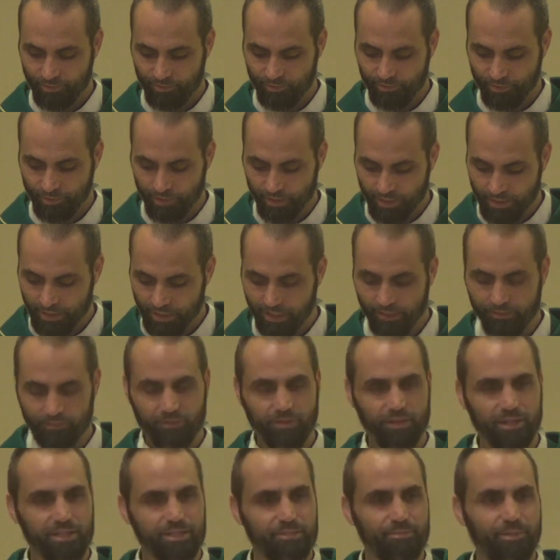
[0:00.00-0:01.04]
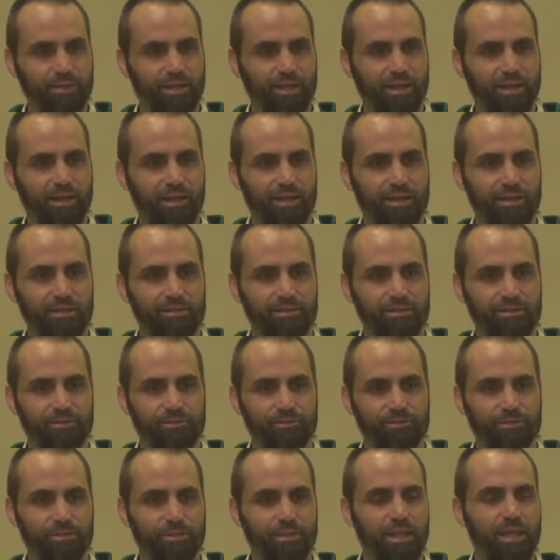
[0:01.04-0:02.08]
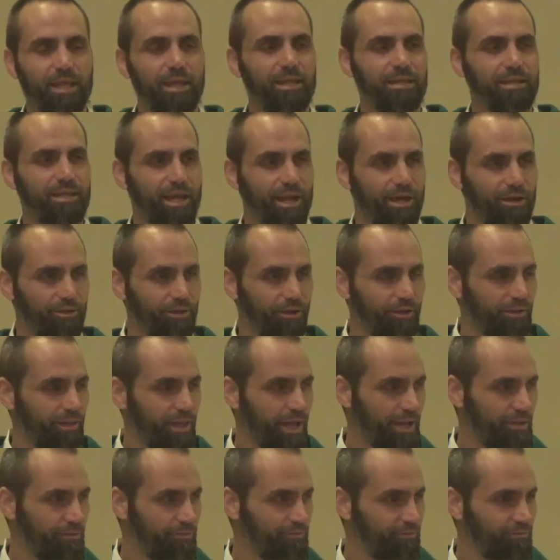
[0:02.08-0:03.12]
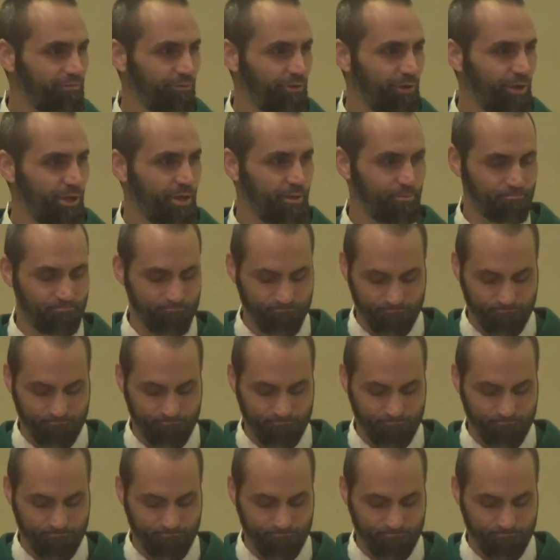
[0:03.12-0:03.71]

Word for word: To leave things behind, to lay down our life for Him.